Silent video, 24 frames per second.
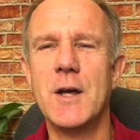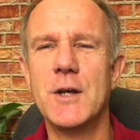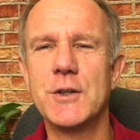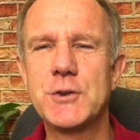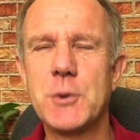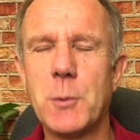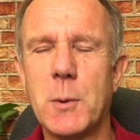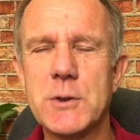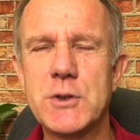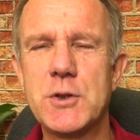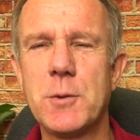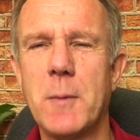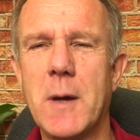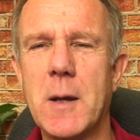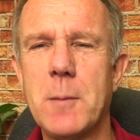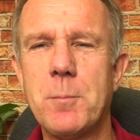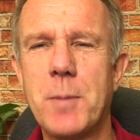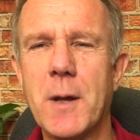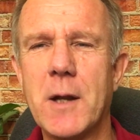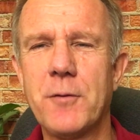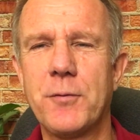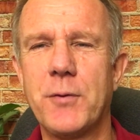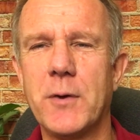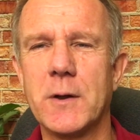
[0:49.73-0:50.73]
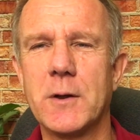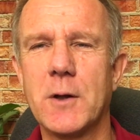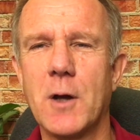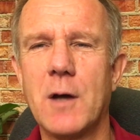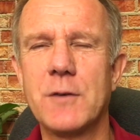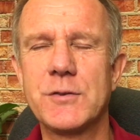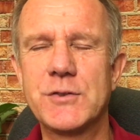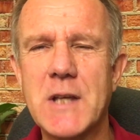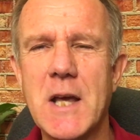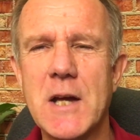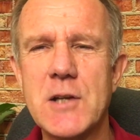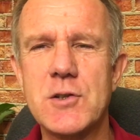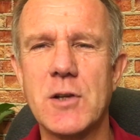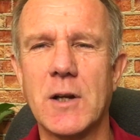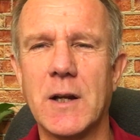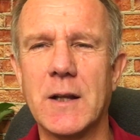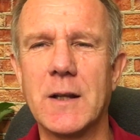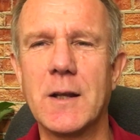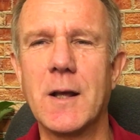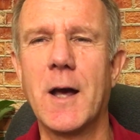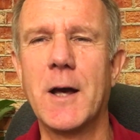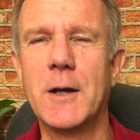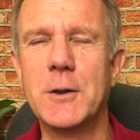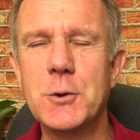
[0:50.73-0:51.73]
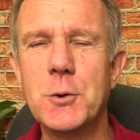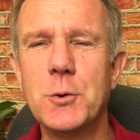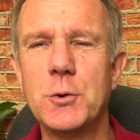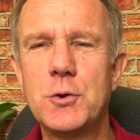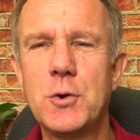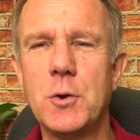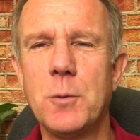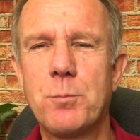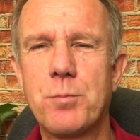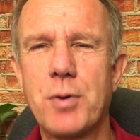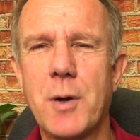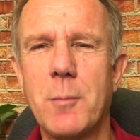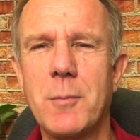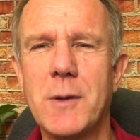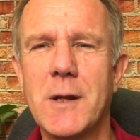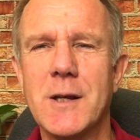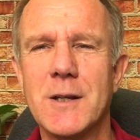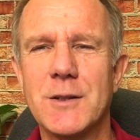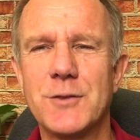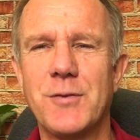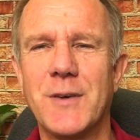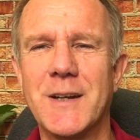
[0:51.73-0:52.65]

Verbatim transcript: So what's the main benefit of scheduling a YouTube premieres